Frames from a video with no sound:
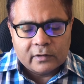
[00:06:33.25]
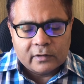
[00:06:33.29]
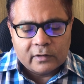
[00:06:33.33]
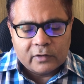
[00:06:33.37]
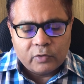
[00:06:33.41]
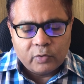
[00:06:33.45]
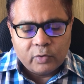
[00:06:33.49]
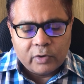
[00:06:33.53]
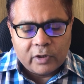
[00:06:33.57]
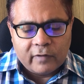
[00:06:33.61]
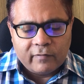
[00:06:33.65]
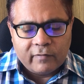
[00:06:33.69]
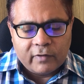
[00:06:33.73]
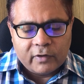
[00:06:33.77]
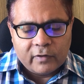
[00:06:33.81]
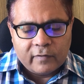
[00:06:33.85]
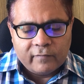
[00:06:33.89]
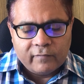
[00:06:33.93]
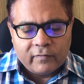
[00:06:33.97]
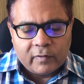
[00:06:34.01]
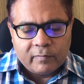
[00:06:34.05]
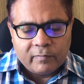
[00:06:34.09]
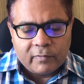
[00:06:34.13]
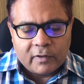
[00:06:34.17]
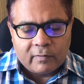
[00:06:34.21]
You are one
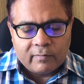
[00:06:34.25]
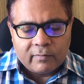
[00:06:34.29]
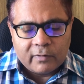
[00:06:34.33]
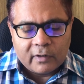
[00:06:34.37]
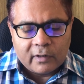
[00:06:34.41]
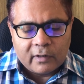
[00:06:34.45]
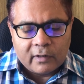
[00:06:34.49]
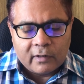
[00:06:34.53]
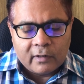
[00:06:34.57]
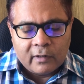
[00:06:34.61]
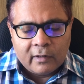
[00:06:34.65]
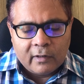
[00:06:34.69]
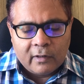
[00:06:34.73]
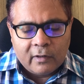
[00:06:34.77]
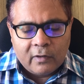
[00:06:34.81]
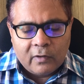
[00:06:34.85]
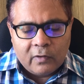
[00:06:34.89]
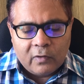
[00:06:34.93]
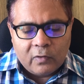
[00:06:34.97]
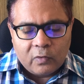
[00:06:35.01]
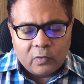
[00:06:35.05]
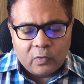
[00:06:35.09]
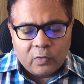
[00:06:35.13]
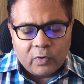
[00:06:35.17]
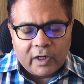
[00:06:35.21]
of the people
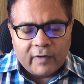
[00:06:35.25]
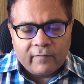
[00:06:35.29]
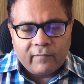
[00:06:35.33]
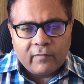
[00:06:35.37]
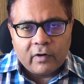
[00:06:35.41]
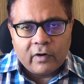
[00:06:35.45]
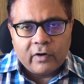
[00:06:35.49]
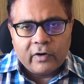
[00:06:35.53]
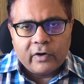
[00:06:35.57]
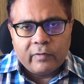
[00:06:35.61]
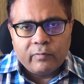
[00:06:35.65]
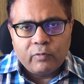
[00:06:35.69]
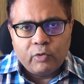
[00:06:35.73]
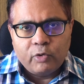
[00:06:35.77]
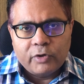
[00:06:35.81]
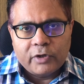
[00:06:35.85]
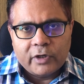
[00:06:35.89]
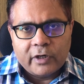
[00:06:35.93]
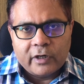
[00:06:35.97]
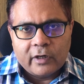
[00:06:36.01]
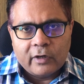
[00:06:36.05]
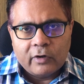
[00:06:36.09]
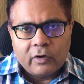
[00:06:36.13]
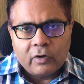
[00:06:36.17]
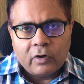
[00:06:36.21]
who have
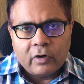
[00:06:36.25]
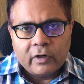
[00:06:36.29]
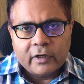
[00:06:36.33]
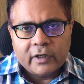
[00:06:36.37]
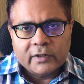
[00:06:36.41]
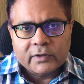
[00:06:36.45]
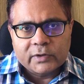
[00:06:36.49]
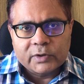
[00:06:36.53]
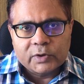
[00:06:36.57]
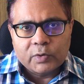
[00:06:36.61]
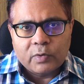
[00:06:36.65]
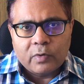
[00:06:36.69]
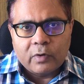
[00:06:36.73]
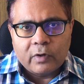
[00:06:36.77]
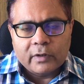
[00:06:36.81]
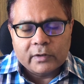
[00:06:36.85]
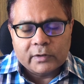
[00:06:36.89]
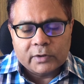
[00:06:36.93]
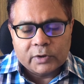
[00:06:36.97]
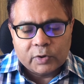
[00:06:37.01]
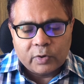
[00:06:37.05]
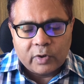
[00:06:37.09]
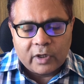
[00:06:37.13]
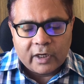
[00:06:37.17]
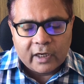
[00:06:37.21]
contributed a lot and so on.
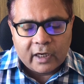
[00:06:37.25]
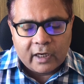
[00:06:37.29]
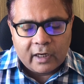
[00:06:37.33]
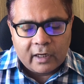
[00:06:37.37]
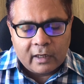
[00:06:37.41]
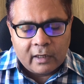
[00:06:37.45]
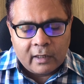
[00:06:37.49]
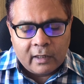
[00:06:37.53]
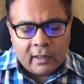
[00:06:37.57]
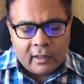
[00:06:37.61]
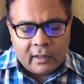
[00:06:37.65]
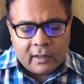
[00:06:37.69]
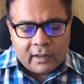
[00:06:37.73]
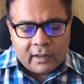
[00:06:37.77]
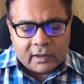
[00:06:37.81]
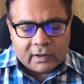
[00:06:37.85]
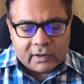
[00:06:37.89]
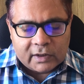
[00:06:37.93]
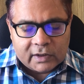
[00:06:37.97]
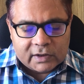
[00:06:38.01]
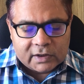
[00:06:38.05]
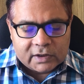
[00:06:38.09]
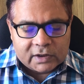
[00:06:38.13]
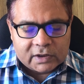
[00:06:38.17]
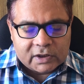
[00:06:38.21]
So again,
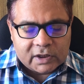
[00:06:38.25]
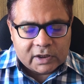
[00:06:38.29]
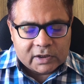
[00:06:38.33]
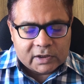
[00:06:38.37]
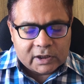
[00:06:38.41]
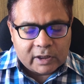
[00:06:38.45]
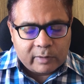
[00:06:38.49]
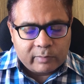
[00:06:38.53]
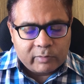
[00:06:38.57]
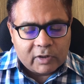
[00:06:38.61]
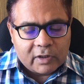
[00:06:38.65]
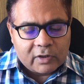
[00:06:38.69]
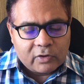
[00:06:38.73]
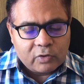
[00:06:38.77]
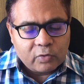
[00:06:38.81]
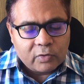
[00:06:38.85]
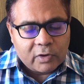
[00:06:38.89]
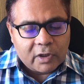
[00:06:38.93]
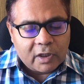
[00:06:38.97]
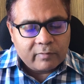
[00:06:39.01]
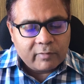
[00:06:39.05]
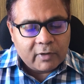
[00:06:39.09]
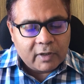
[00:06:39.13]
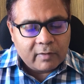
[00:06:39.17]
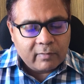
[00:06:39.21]
this is just something to
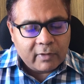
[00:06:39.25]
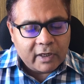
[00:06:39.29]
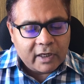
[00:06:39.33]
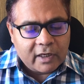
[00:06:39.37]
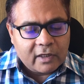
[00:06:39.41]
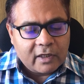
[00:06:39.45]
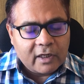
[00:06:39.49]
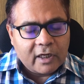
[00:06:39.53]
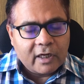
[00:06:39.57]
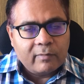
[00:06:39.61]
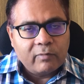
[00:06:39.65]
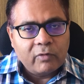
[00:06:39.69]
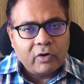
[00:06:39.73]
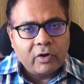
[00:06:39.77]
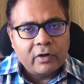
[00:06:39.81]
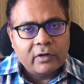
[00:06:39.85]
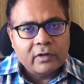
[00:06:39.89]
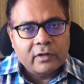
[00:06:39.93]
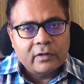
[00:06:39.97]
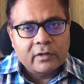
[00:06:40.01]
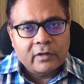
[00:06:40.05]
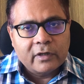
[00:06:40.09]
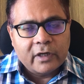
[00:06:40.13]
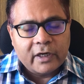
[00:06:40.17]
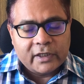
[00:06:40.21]
keep in mind. I'm
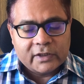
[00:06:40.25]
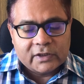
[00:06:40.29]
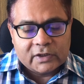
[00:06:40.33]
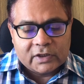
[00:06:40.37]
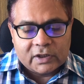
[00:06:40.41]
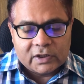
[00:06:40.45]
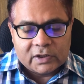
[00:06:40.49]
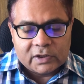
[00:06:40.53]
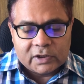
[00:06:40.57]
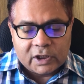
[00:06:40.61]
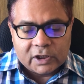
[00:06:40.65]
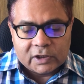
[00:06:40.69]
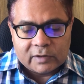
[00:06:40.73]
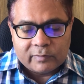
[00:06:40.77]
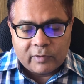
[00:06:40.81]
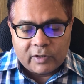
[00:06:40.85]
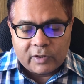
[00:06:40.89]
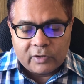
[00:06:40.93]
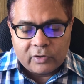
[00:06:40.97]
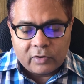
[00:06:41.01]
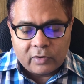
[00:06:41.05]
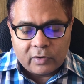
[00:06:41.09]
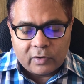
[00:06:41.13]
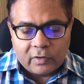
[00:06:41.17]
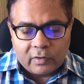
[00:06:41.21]
not casting
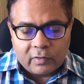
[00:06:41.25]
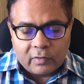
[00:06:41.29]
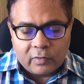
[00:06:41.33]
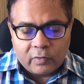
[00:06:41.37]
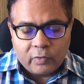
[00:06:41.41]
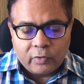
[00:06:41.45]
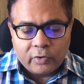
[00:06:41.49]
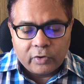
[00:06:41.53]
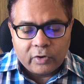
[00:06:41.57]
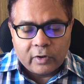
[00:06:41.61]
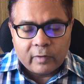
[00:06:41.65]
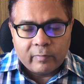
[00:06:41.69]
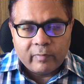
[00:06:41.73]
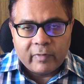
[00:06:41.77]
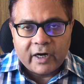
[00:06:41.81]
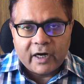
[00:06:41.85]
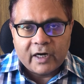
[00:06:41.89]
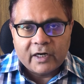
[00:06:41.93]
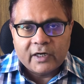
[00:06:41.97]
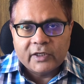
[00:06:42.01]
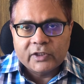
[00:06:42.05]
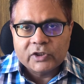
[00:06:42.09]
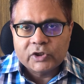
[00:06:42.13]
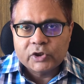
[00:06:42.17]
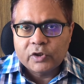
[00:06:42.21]
judgment on good or
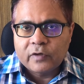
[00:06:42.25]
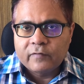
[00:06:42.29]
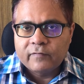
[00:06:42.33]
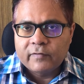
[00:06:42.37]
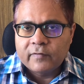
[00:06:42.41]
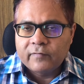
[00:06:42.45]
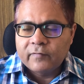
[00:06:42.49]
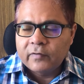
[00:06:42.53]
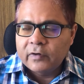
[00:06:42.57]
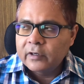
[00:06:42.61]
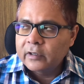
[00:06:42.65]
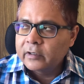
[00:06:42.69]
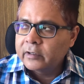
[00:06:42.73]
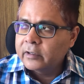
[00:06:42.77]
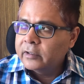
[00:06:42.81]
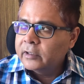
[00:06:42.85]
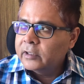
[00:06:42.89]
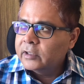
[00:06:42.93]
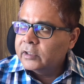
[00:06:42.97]
bad nature of the work.